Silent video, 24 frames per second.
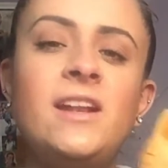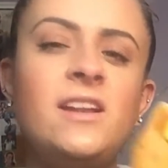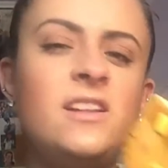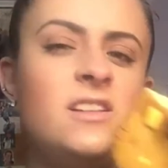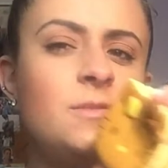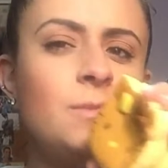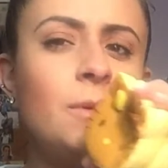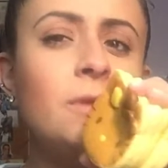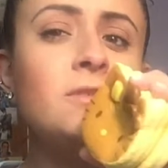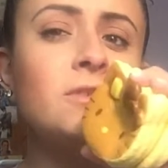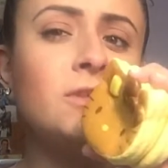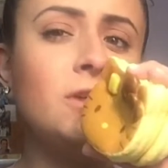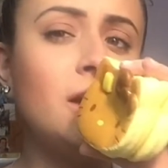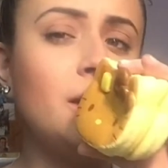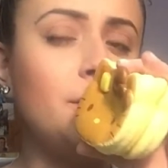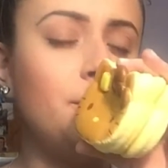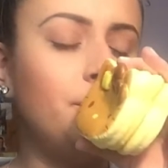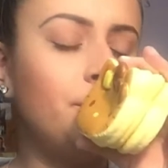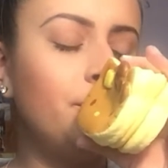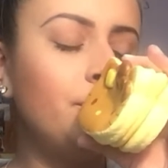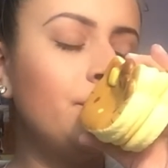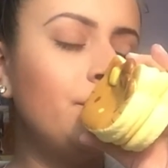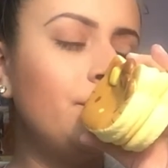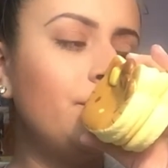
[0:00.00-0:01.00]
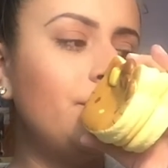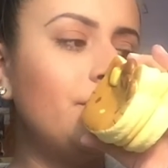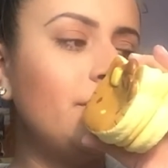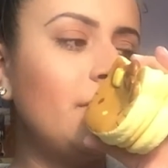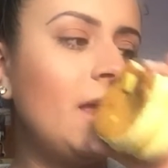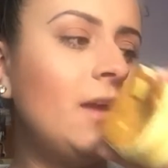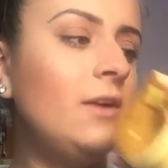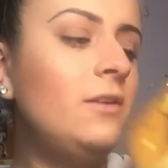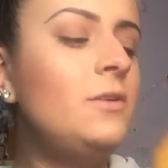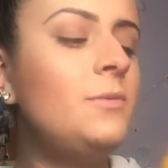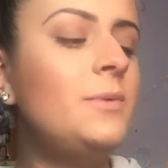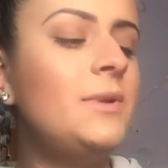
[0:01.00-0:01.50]
And it smells good.
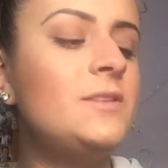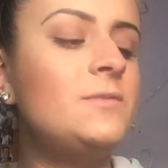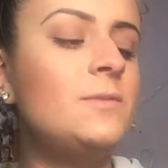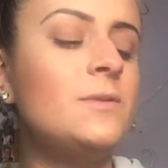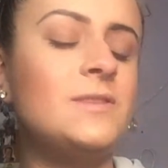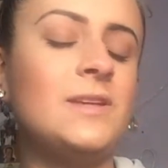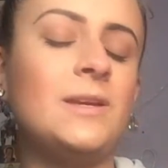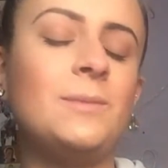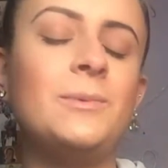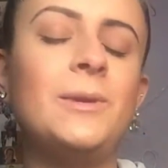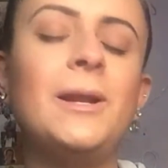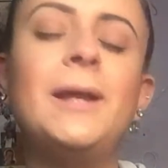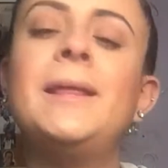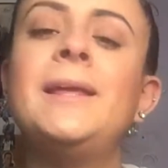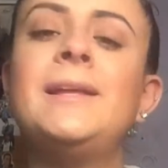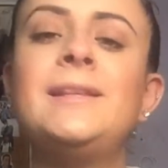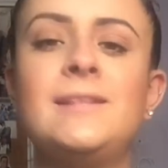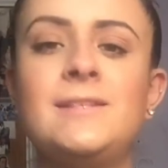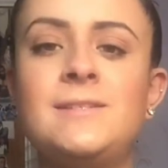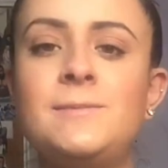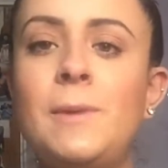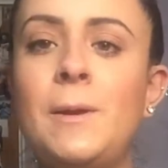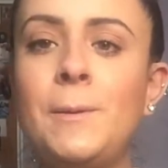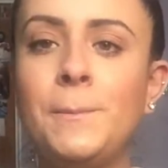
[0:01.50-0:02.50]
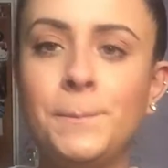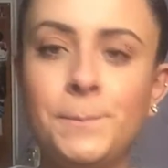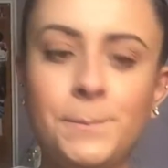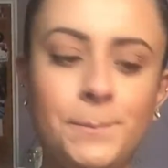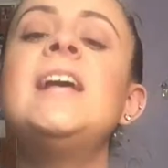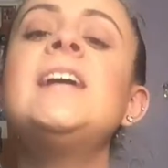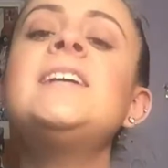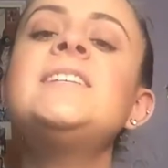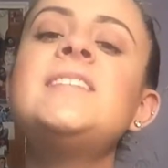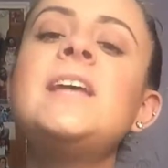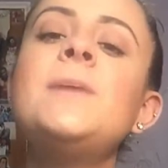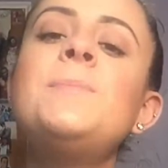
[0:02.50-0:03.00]
I don't know what it smells like, but I like the smell.
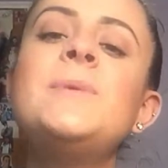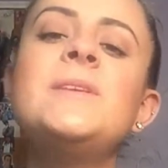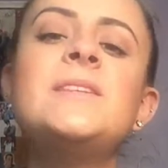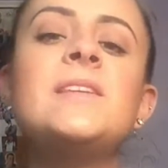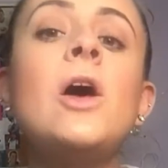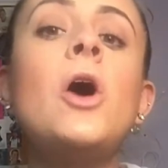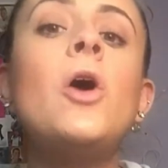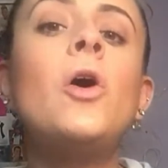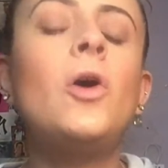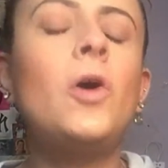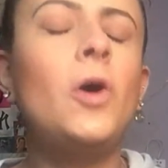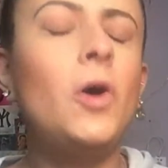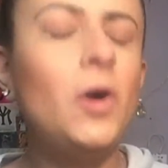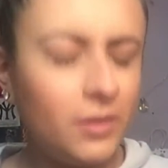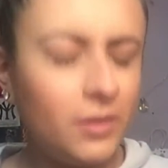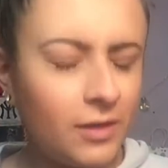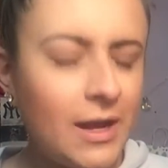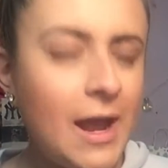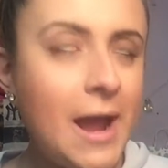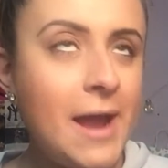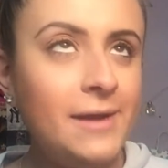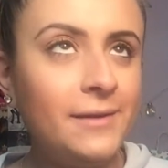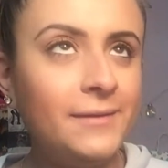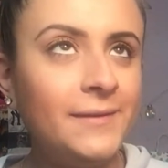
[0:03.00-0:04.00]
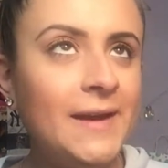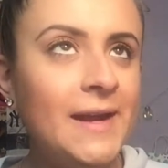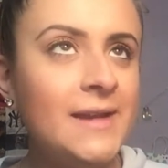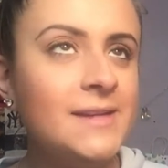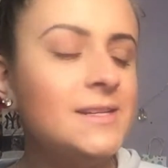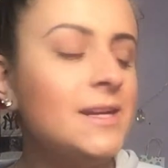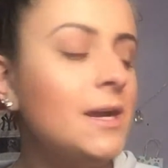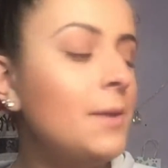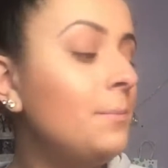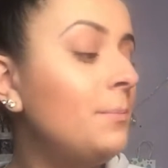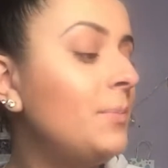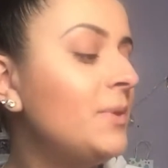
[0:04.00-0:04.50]
Next up is kind of
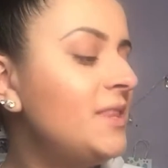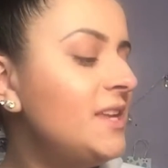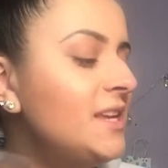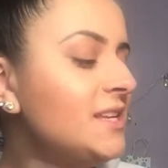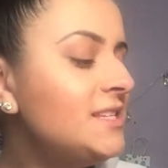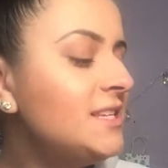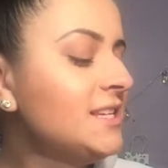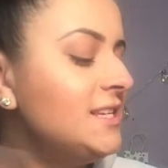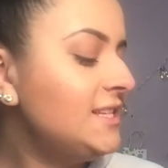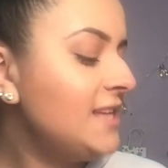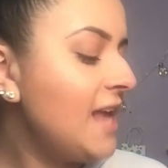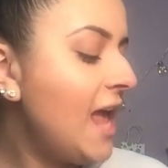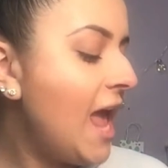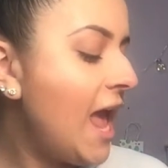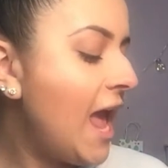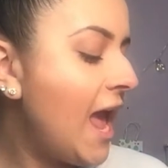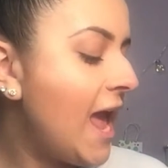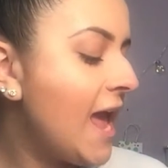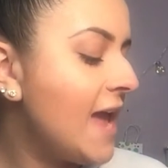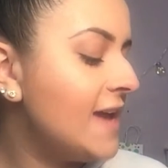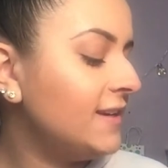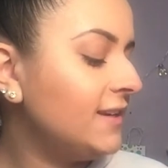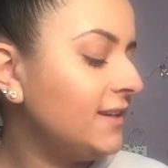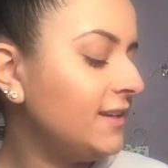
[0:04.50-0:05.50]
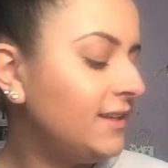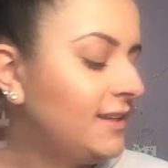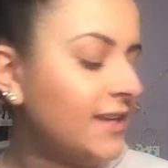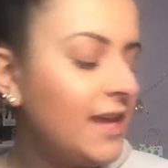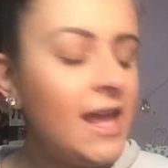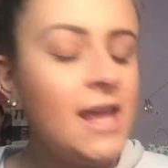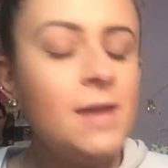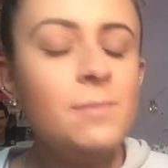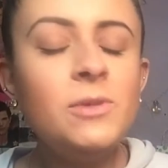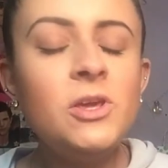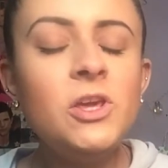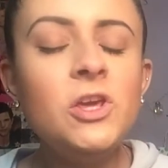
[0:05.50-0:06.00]
random, but this is a
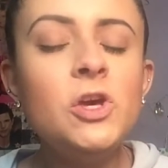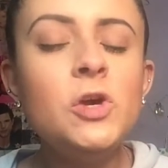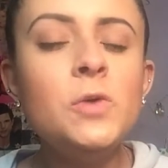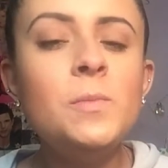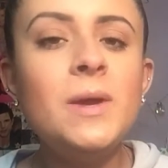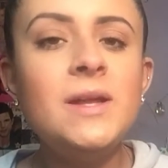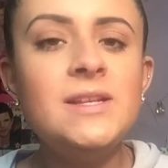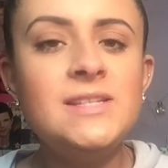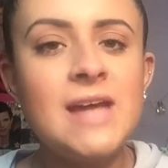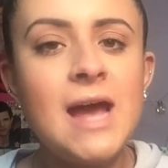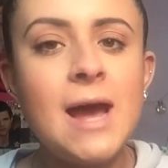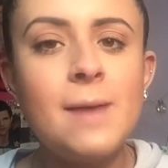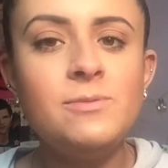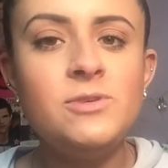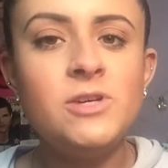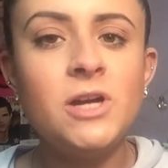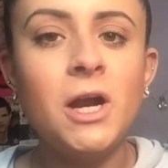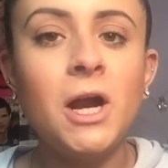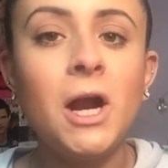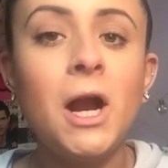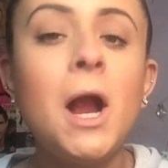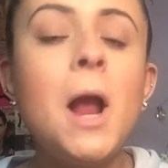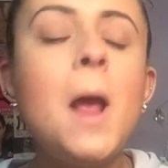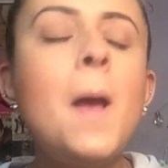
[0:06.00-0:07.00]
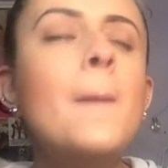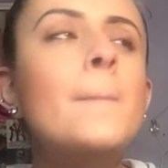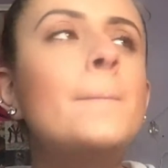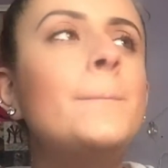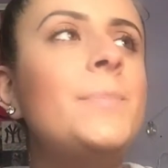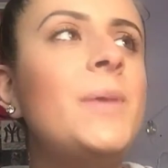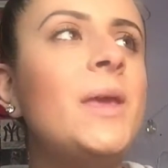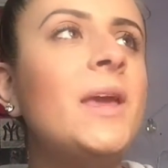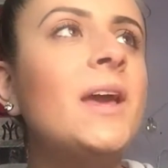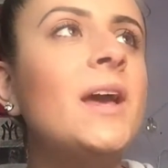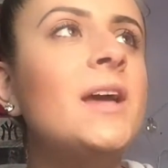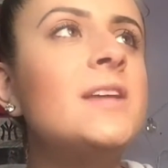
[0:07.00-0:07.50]
GameCube adapter
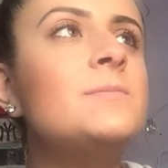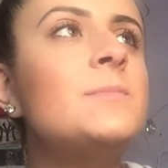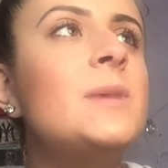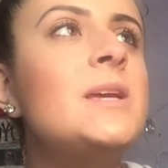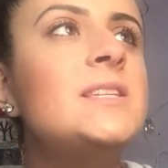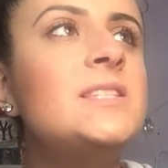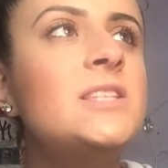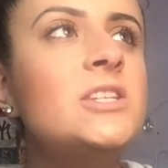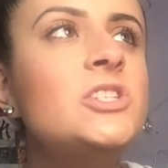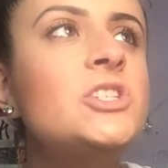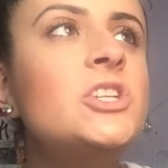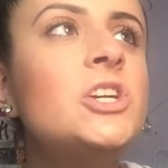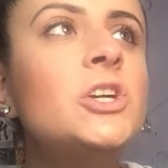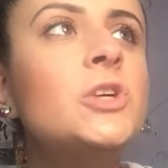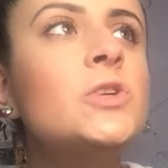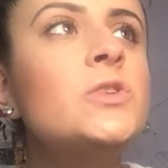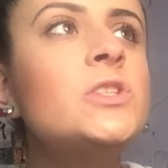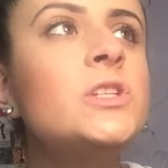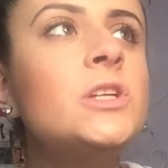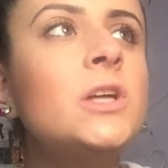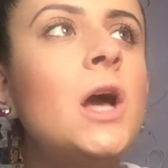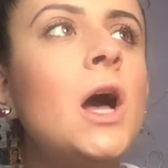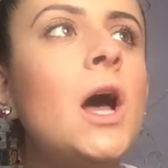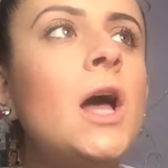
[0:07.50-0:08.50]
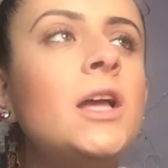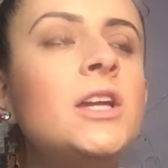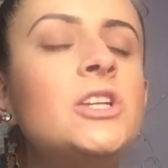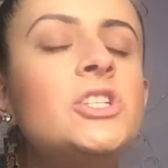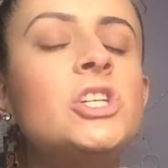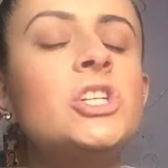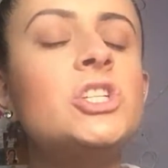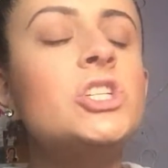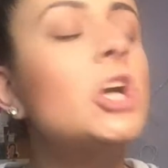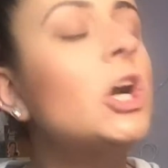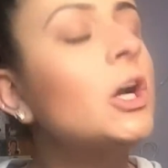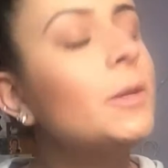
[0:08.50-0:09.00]
because my sister, who's in
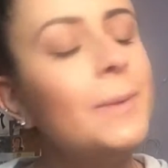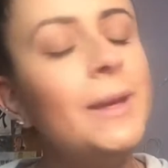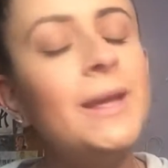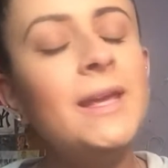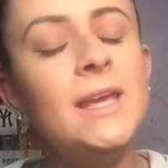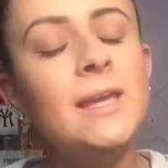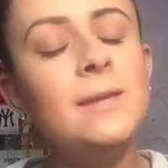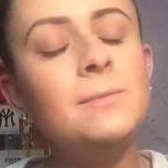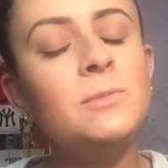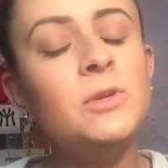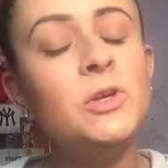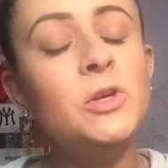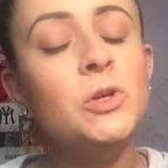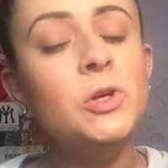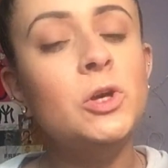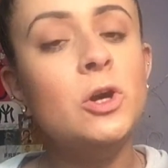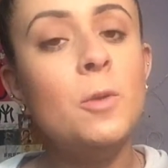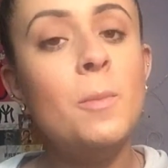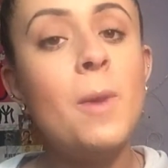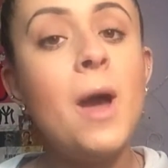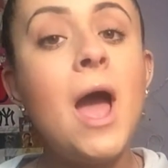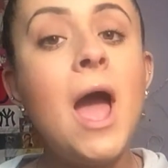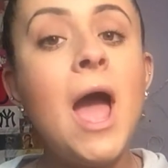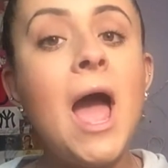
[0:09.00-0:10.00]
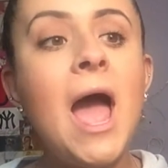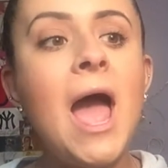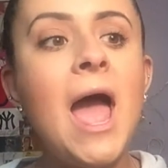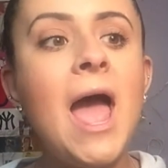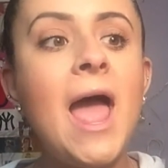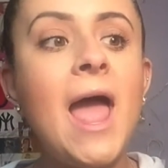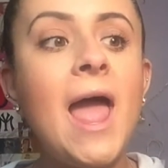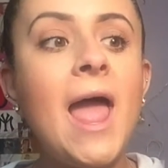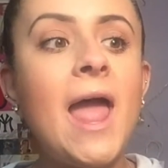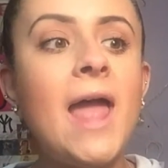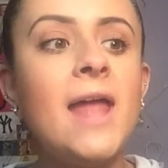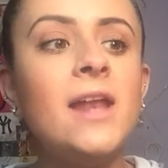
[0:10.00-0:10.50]
college, took my GameCube
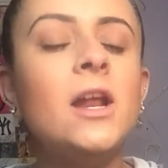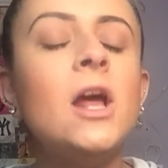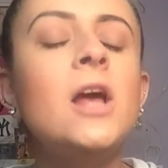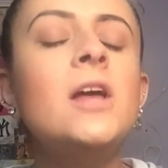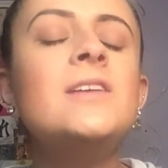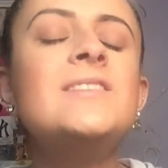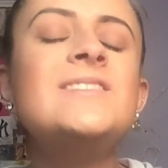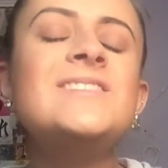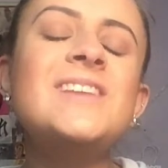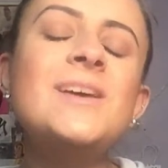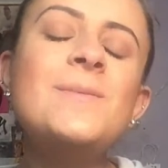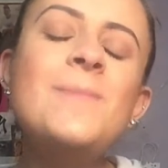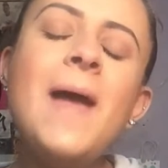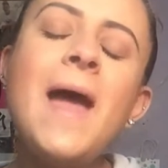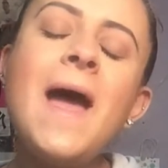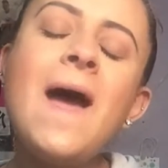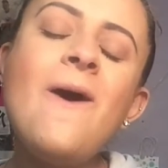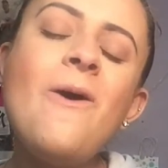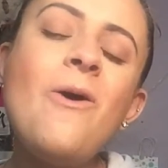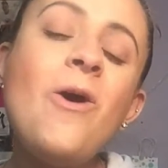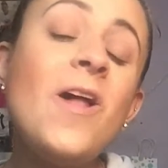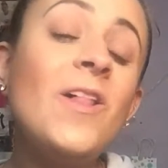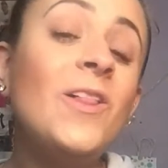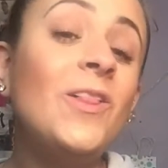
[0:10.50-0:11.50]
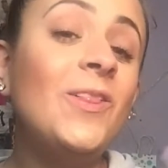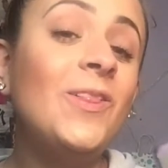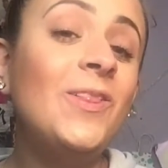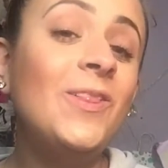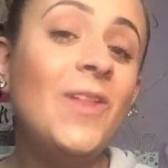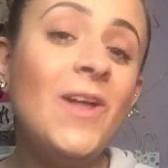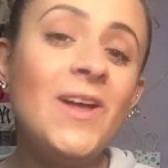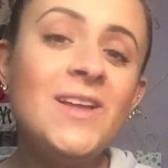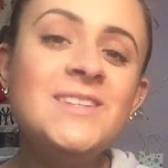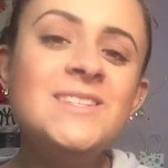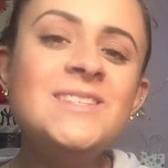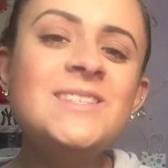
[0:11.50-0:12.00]
and somehow
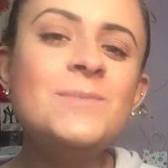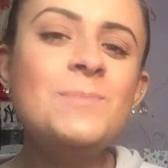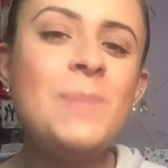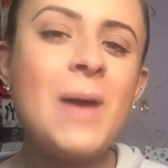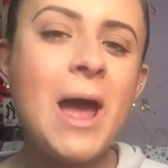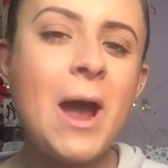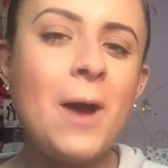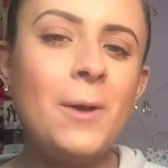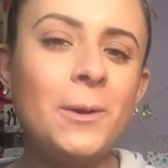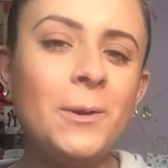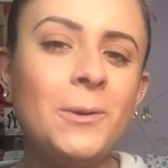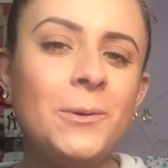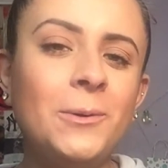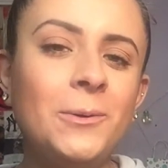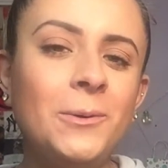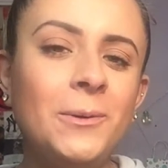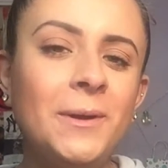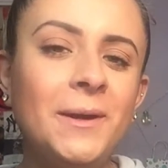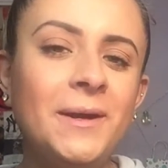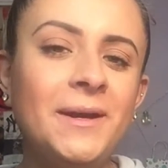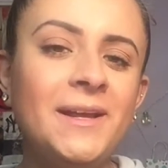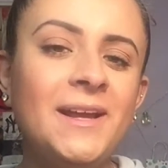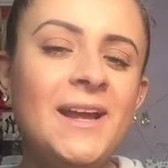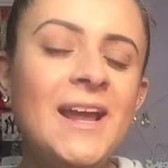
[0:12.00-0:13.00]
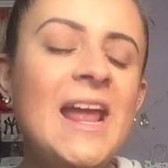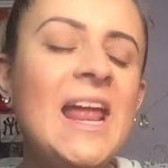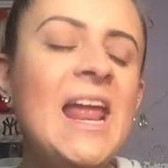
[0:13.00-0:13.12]
lost the power cord.